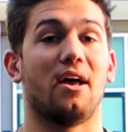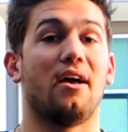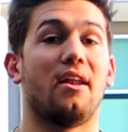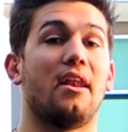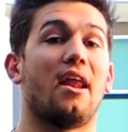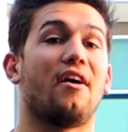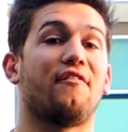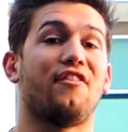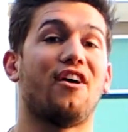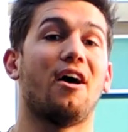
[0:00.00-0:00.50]

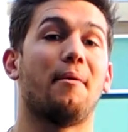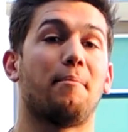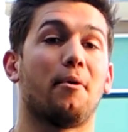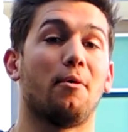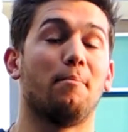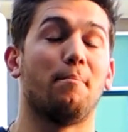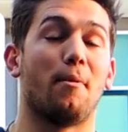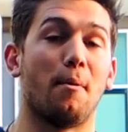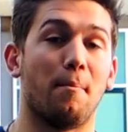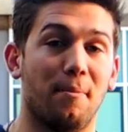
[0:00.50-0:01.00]
enough hip
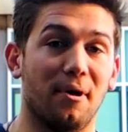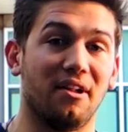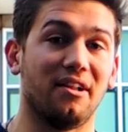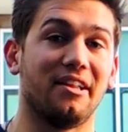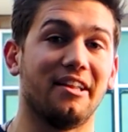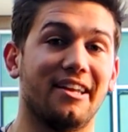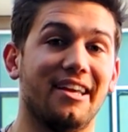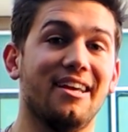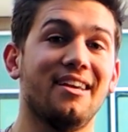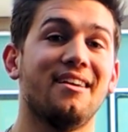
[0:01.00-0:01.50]

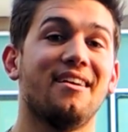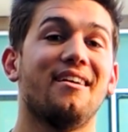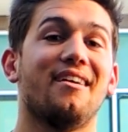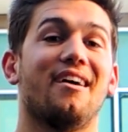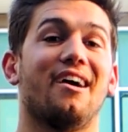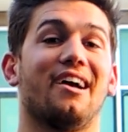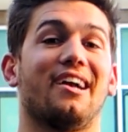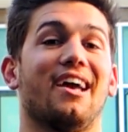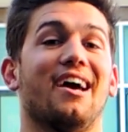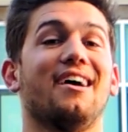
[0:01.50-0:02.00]
mobility,
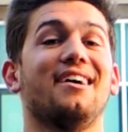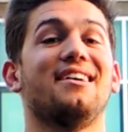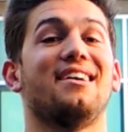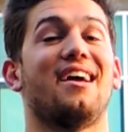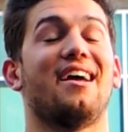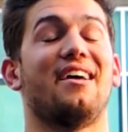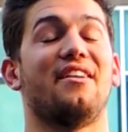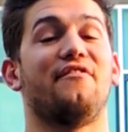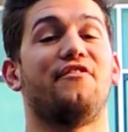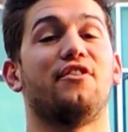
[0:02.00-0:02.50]
okay,
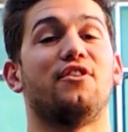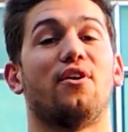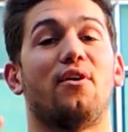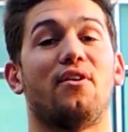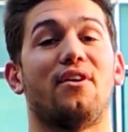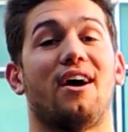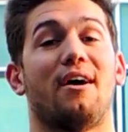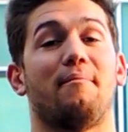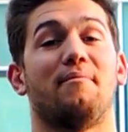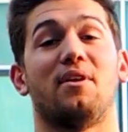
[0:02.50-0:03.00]
and if you
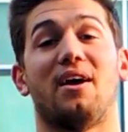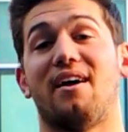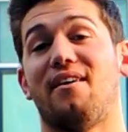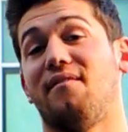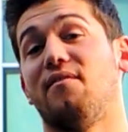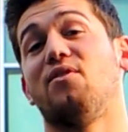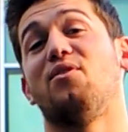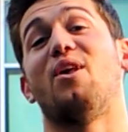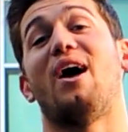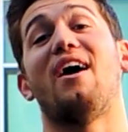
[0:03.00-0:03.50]
don't
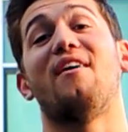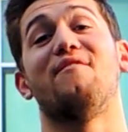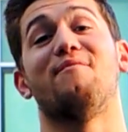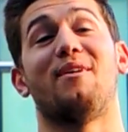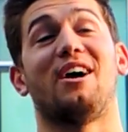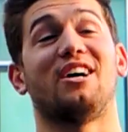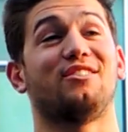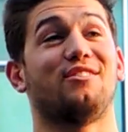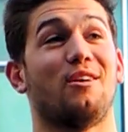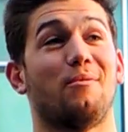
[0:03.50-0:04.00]
have
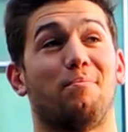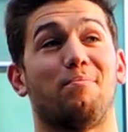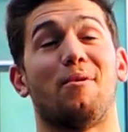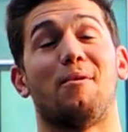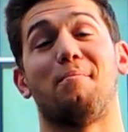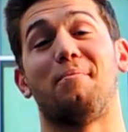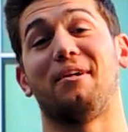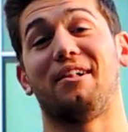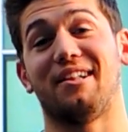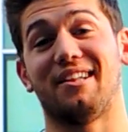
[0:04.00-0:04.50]
much hip
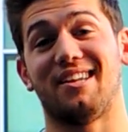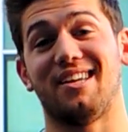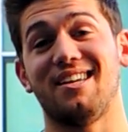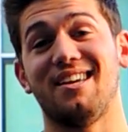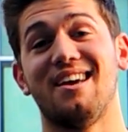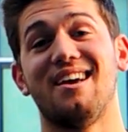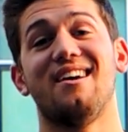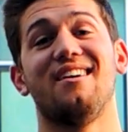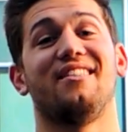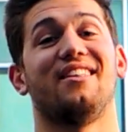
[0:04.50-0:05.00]
mobility,
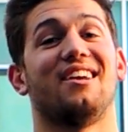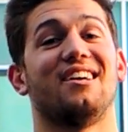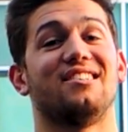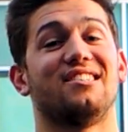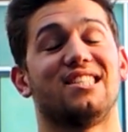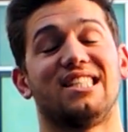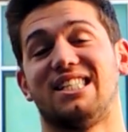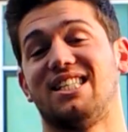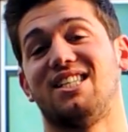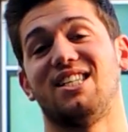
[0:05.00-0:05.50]
then I
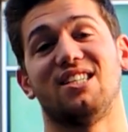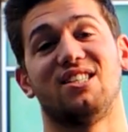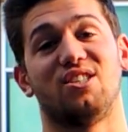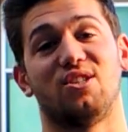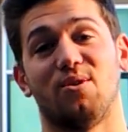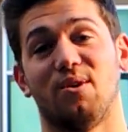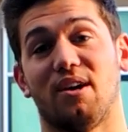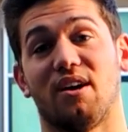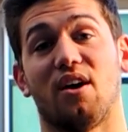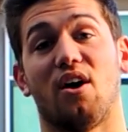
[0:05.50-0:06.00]
just suggest
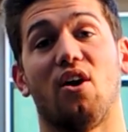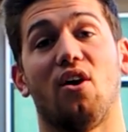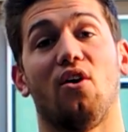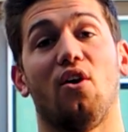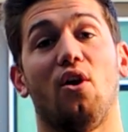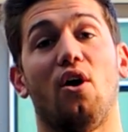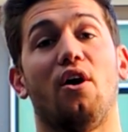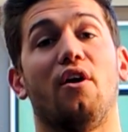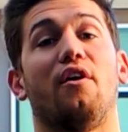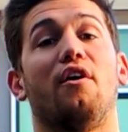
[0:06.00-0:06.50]
doing a
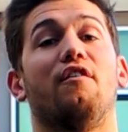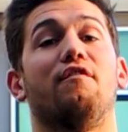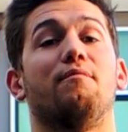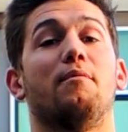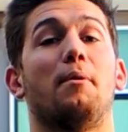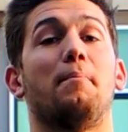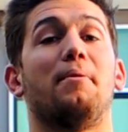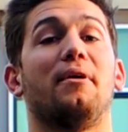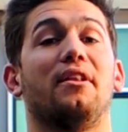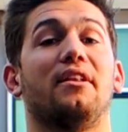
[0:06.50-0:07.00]
lot of
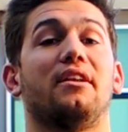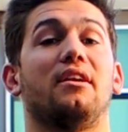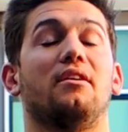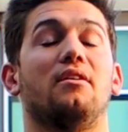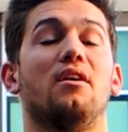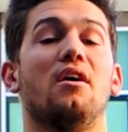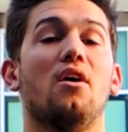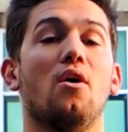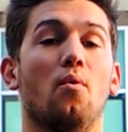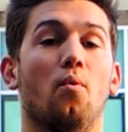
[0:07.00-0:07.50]

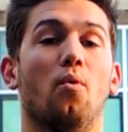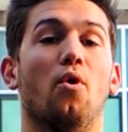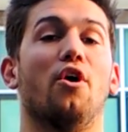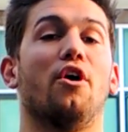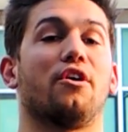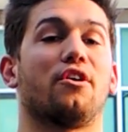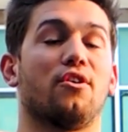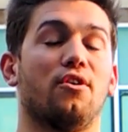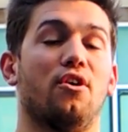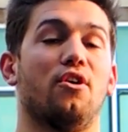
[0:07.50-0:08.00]
mobility
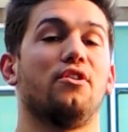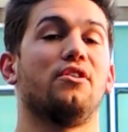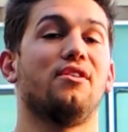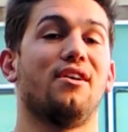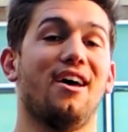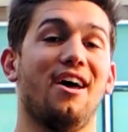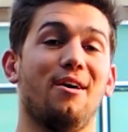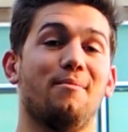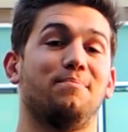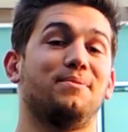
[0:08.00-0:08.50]
work on your
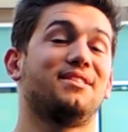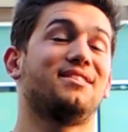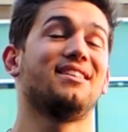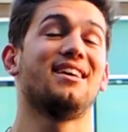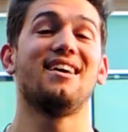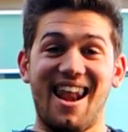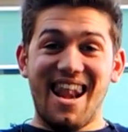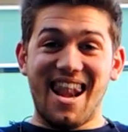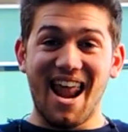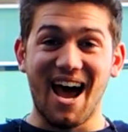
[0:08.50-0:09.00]
hips.
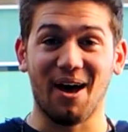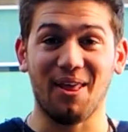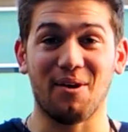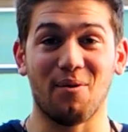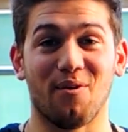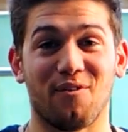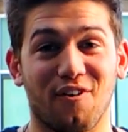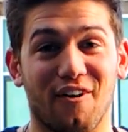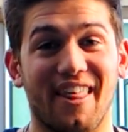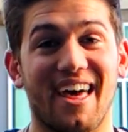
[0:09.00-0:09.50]
Now that
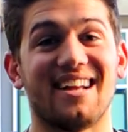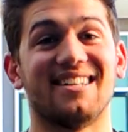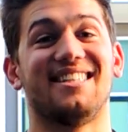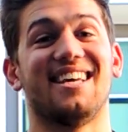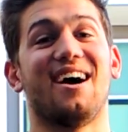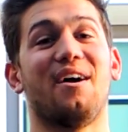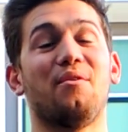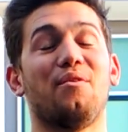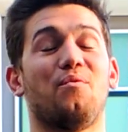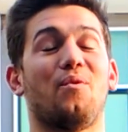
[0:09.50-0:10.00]
we've got that
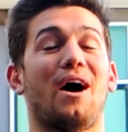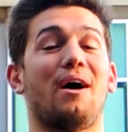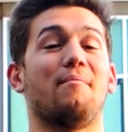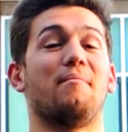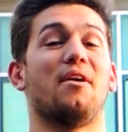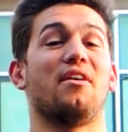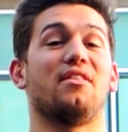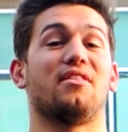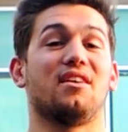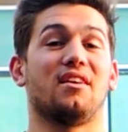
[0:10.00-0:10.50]
down,
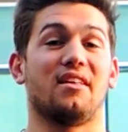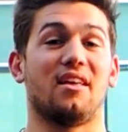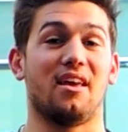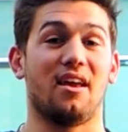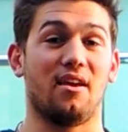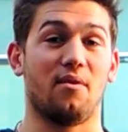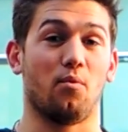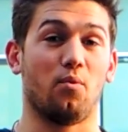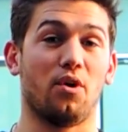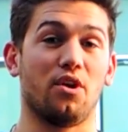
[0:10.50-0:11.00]

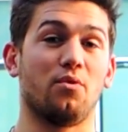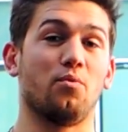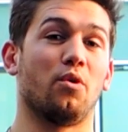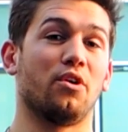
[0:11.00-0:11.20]
what you